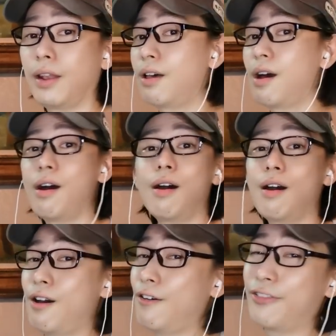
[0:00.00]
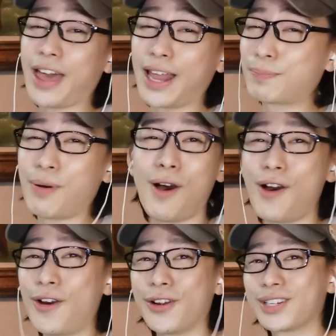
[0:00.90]
I love that
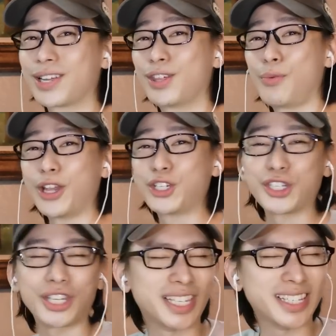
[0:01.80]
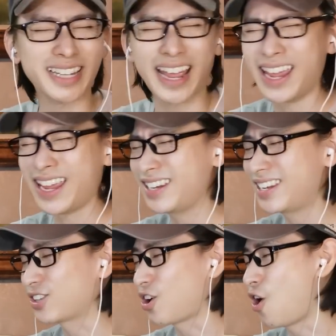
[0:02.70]
part, the way she
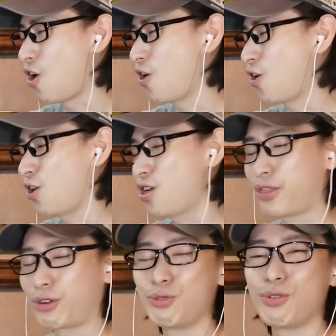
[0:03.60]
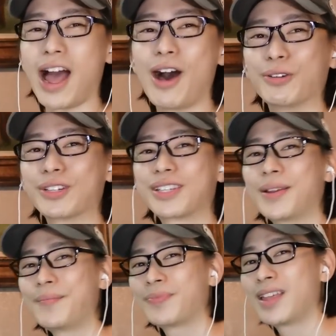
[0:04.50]
sustained it all
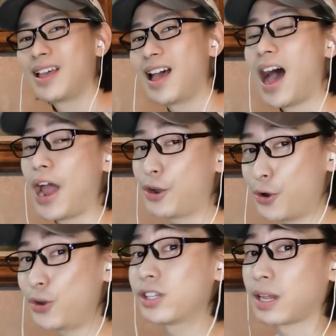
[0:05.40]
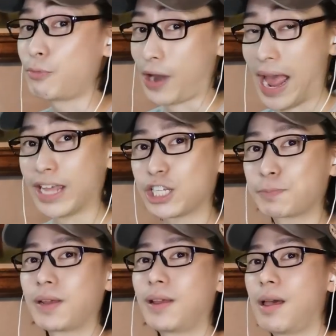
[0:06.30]
throughout. I heard some
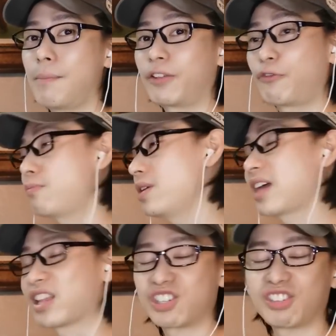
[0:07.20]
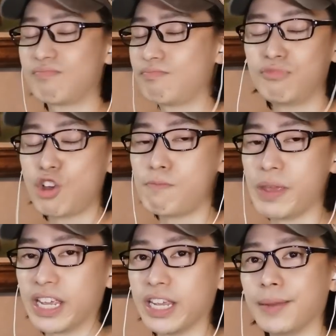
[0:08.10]
rasp, but for me, that's no
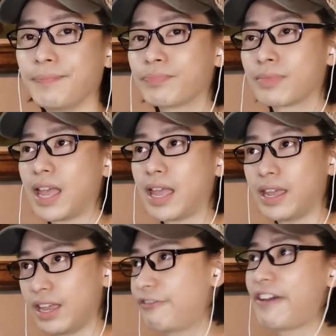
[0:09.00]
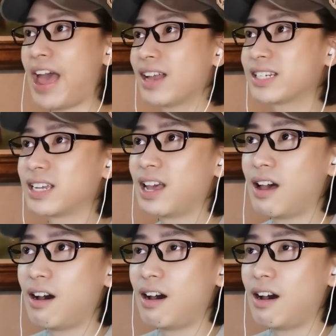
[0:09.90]
biggie. In fact,